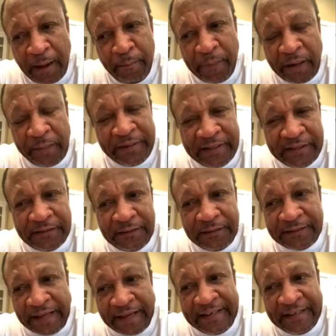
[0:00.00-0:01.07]
And maybe
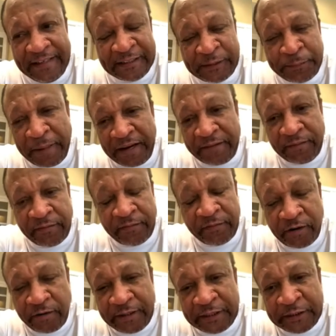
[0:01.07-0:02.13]
they didn't expect for
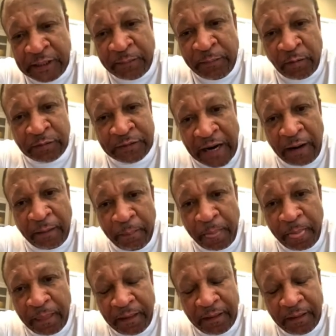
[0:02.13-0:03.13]
Fury to jump on top.